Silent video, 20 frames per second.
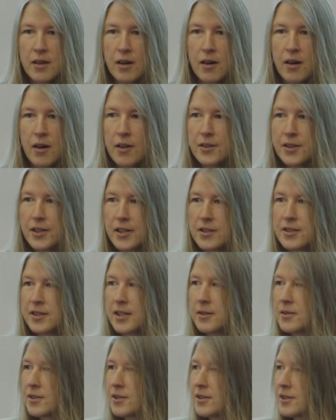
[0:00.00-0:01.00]
Oh, there
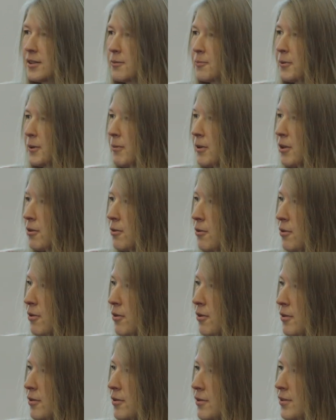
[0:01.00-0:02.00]
are still people
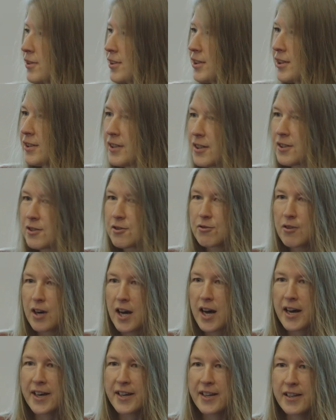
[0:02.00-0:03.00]
who did not
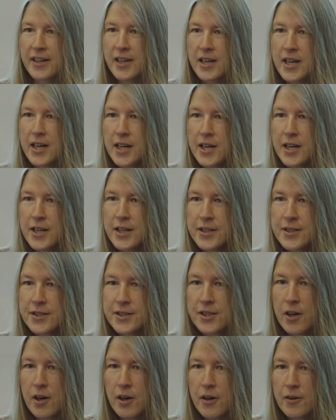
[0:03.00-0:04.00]
try.
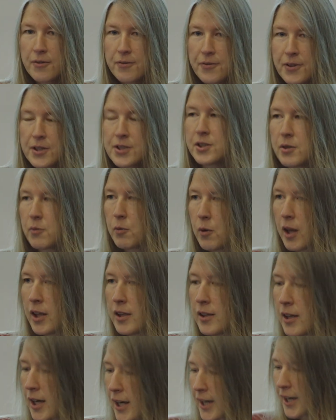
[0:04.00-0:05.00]
So first of
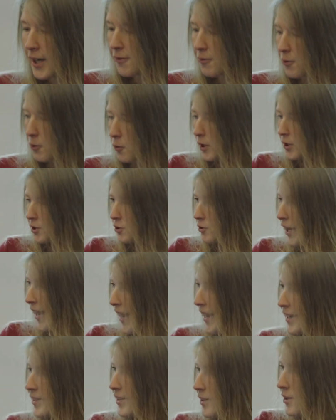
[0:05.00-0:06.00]
all, if you want to
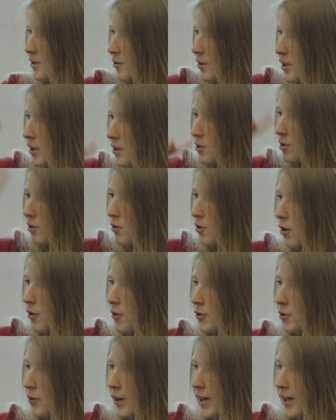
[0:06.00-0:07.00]
access, you need to
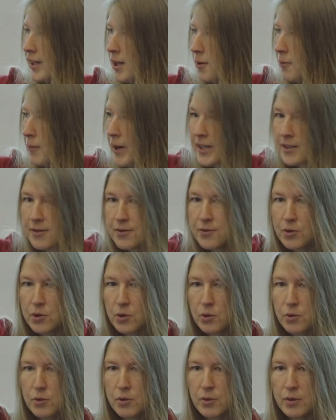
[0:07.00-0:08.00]
go through LMS
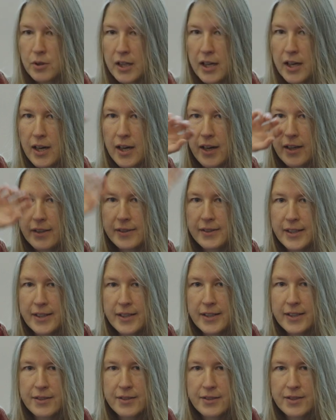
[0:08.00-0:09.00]
through
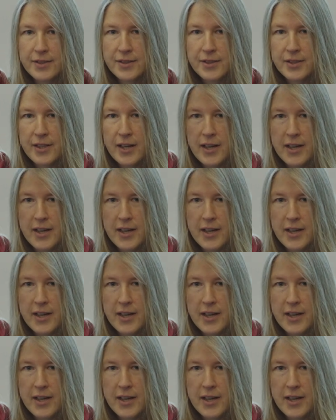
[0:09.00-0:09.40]
this